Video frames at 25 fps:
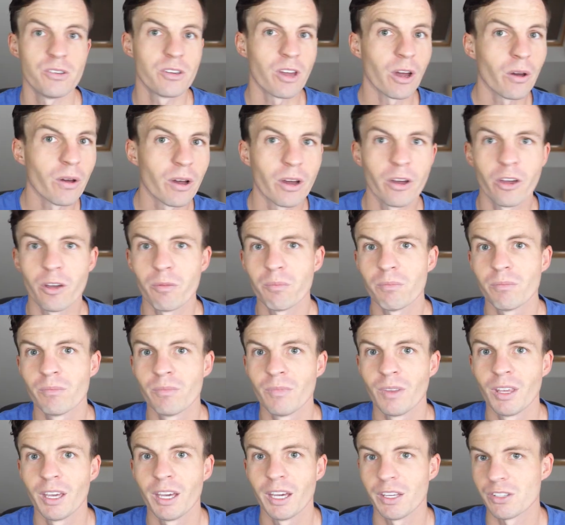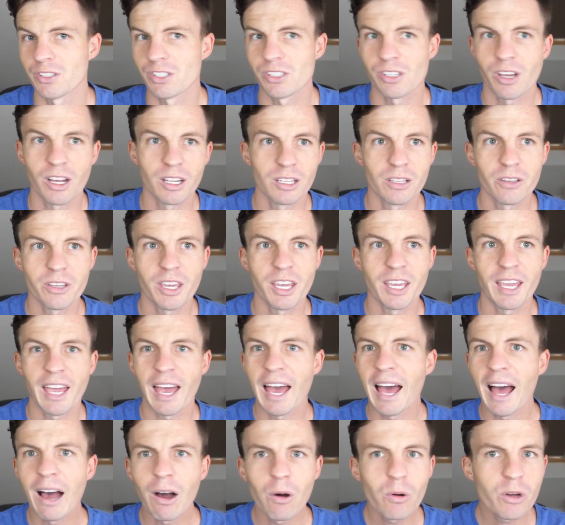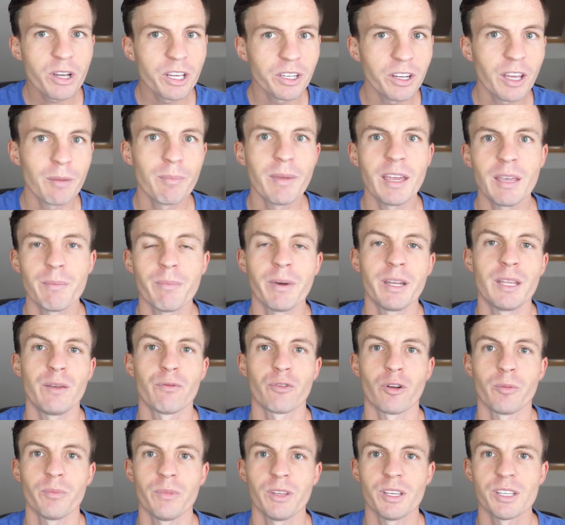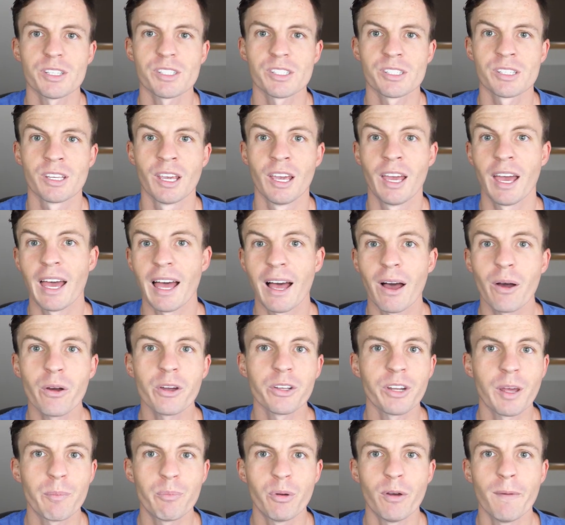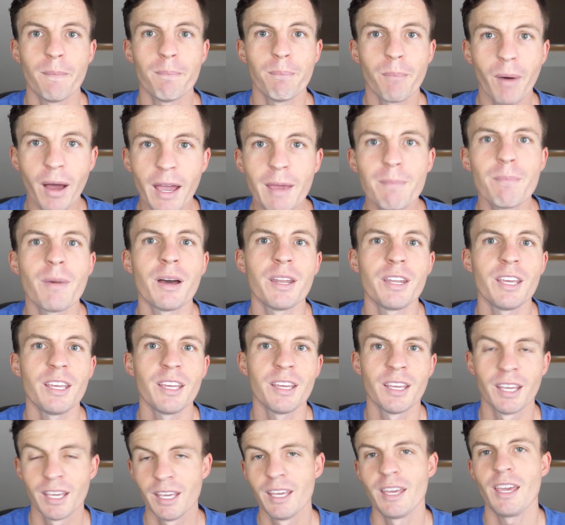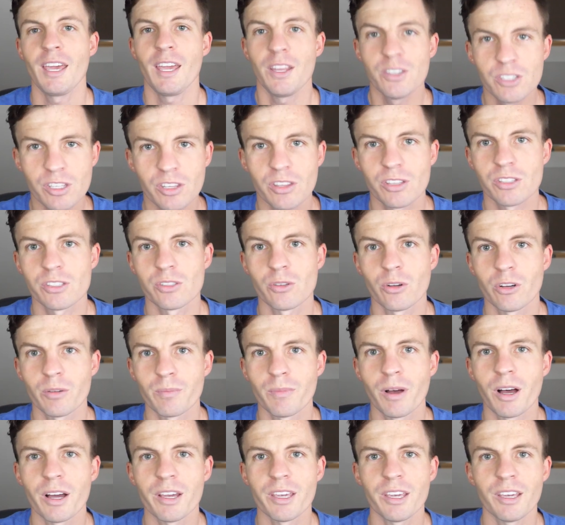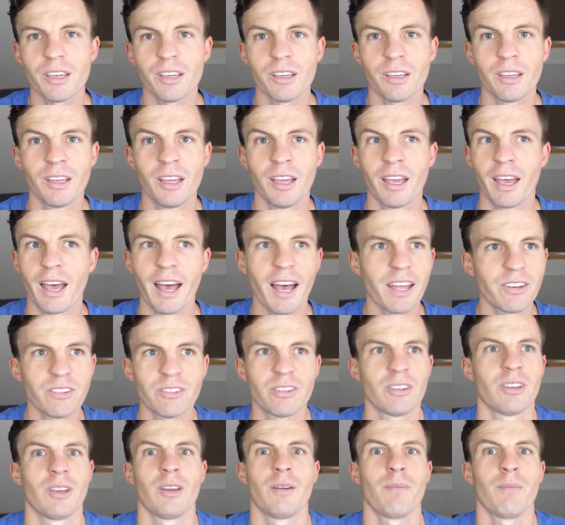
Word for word: you go home and start looking, how can I make money from this? How can I put my money into the stock market and